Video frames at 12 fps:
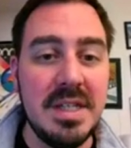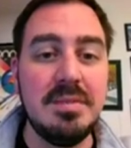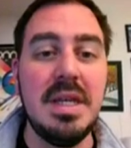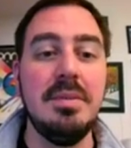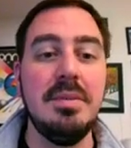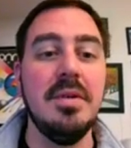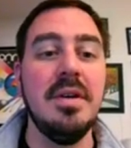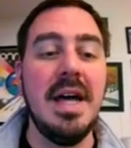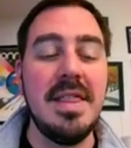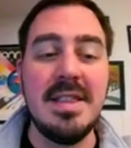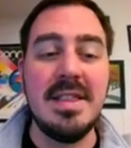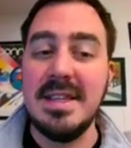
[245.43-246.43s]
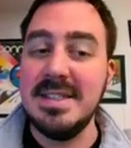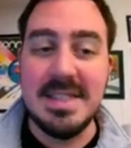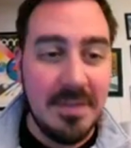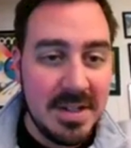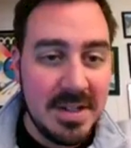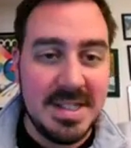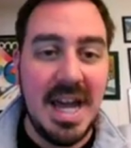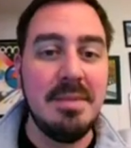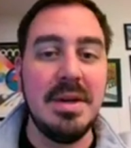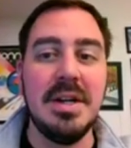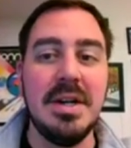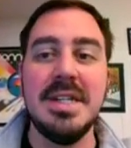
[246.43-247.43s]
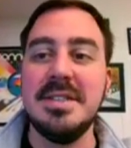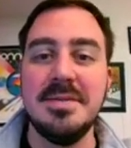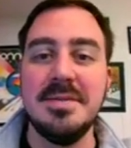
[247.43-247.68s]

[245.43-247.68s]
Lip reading: people and these different time periods.